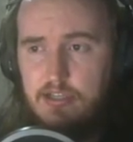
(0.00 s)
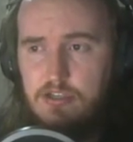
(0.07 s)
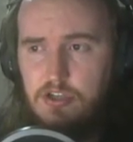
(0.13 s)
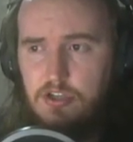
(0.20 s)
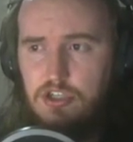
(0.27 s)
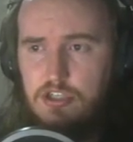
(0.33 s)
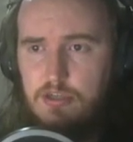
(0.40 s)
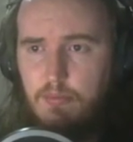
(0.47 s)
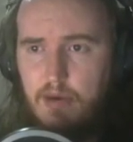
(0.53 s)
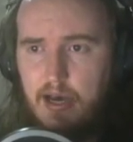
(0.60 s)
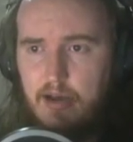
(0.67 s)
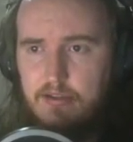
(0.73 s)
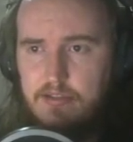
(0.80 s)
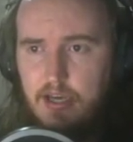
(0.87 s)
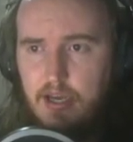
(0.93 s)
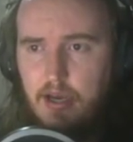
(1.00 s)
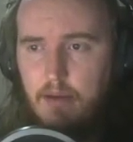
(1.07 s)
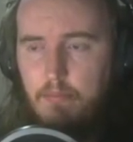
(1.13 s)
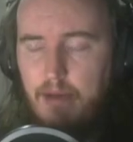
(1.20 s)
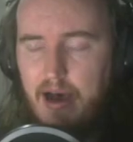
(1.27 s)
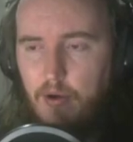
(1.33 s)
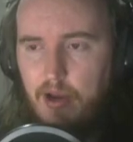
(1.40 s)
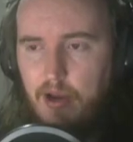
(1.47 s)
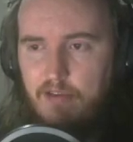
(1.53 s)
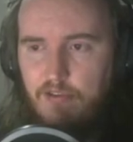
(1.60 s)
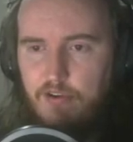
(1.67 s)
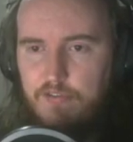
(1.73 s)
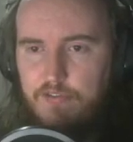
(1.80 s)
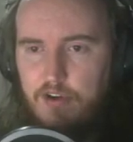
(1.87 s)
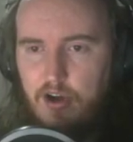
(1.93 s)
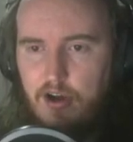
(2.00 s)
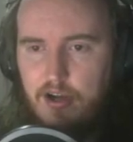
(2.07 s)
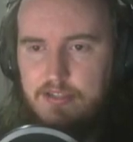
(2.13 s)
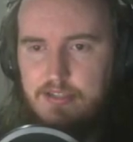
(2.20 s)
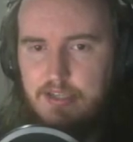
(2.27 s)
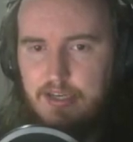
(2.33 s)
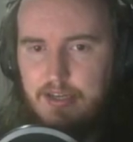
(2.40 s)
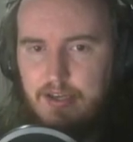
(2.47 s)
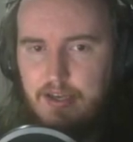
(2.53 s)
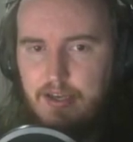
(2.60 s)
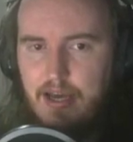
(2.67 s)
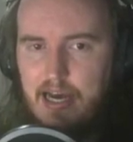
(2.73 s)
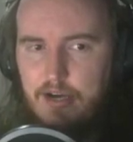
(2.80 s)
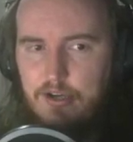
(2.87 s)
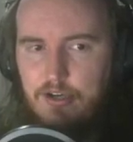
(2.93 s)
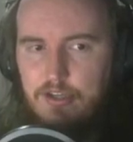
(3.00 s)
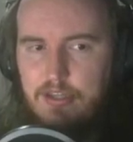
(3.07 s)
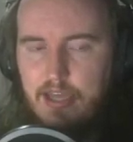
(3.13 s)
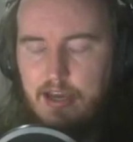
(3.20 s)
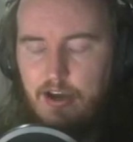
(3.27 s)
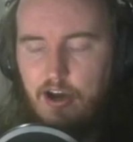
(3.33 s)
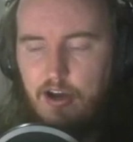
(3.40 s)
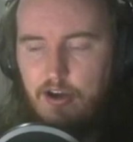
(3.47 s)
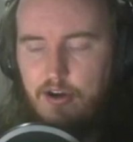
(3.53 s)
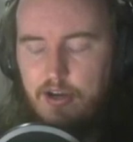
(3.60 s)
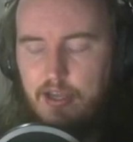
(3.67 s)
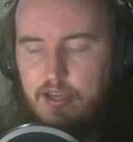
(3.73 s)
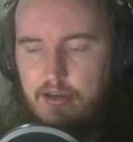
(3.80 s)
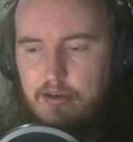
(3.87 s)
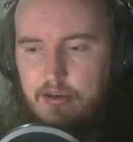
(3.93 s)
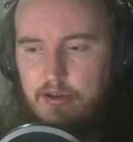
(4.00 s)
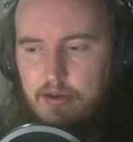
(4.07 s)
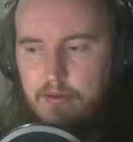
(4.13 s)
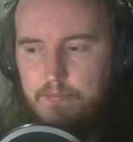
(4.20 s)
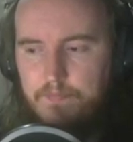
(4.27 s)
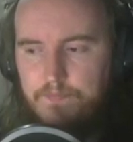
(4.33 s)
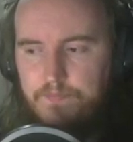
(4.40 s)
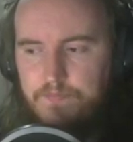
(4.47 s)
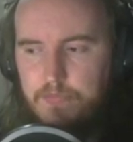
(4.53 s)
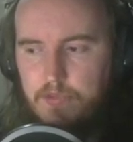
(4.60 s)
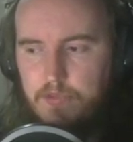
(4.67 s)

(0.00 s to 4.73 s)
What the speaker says: It's not just about power level of cards and how good they are in